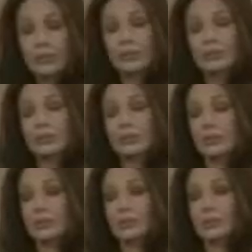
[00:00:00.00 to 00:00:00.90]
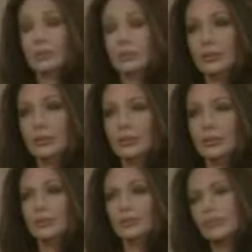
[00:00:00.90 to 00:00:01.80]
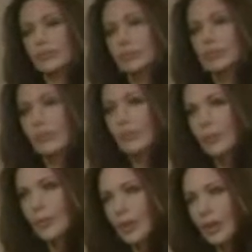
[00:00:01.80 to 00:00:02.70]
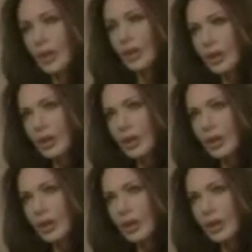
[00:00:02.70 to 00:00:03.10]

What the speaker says: [no speech]